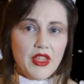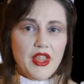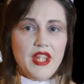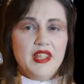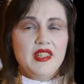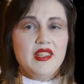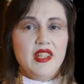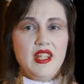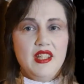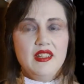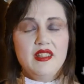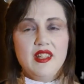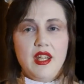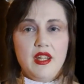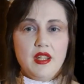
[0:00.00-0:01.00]
This
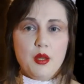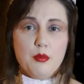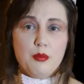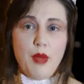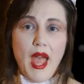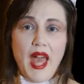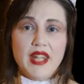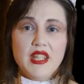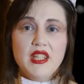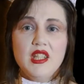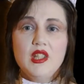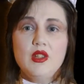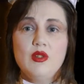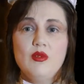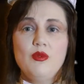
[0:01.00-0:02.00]
is a
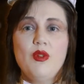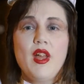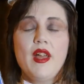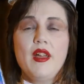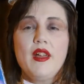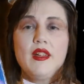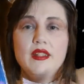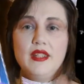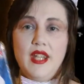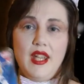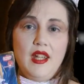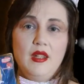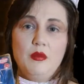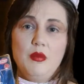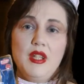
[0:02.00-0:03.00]
competitive
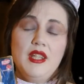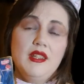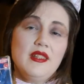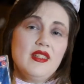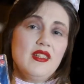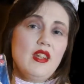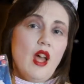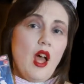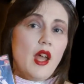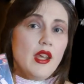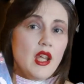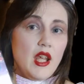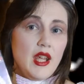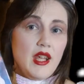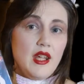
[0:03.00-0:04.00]
game. It is not
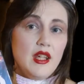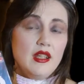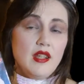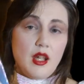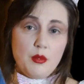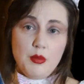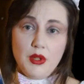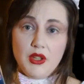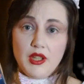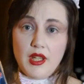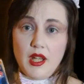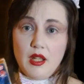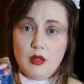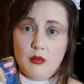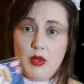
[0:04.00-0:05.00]
a deck building
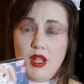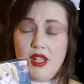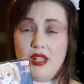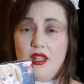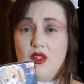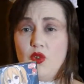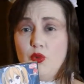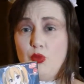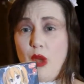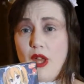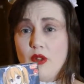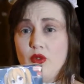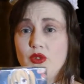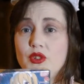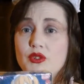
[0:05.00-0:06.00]
game. It is
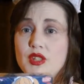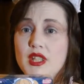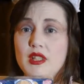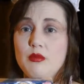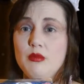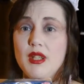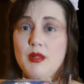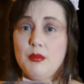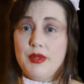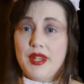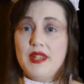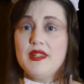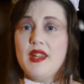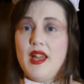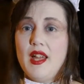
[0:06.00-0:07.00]
about a 15-minute
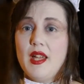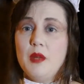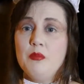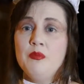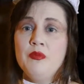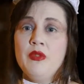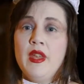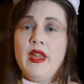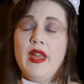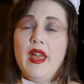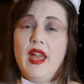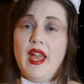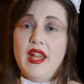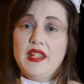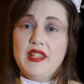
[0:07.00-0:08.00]
playtime,
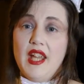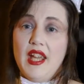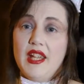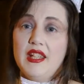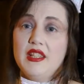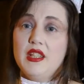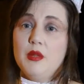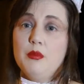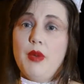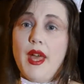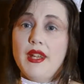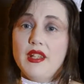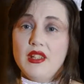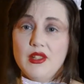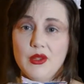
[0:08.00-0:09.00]
head-to-head
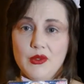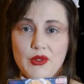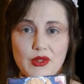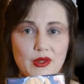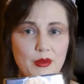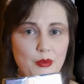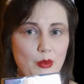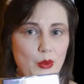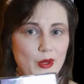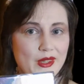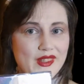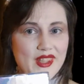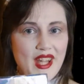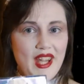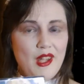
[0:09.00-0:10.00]
competitive
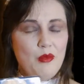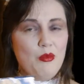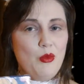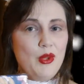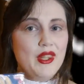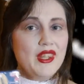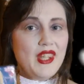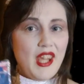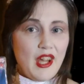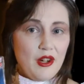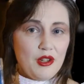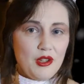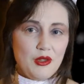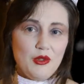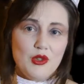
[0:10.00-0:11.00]
sports game with
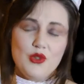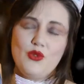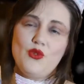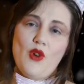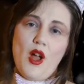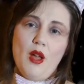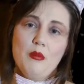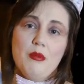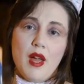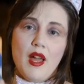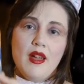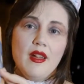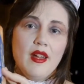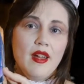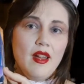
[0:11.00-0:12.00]
characters from
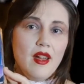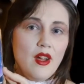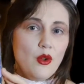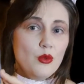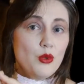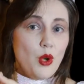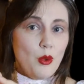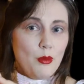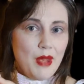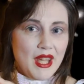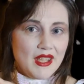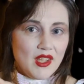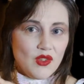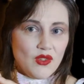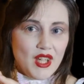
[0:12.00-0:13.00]

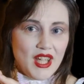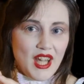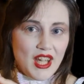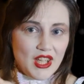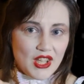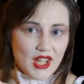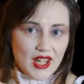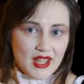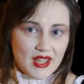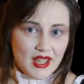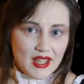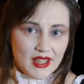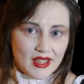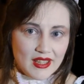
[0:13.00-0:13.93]
Romantic Vacation